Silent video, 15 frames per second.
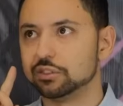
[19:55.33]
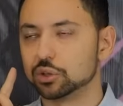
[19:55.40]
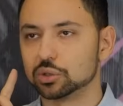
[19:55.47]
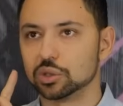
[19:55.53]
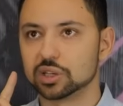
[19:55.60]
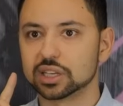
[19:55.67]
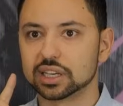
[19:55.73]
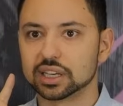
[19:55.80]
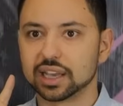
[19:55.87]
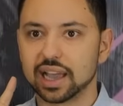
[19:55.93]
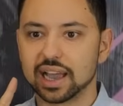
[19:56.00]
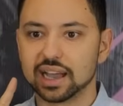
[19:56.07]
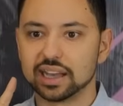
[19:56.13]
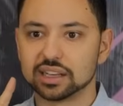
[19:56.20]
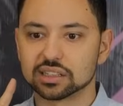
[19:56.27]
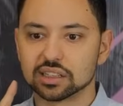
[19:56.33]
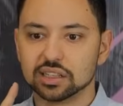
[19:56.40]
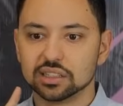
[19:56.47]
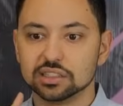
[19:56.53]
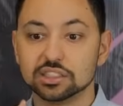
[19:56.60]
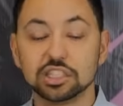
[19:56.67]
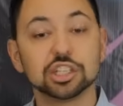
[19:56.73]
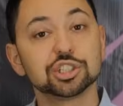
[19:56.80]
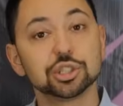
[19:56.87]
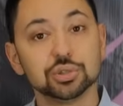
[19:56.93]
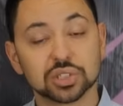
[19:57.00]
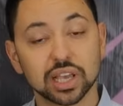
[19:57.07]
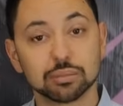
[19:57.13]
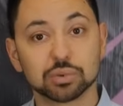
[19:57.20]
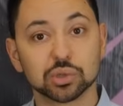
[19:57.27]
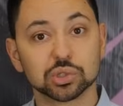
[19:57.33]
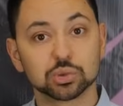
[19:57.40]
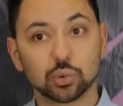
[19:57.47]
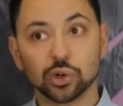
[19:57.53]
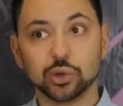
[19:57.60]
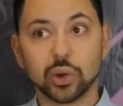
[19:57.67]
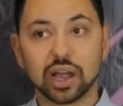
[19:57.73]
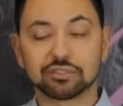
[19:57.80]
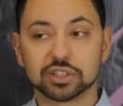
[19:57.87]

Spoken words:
you're looking at tissue samples where you have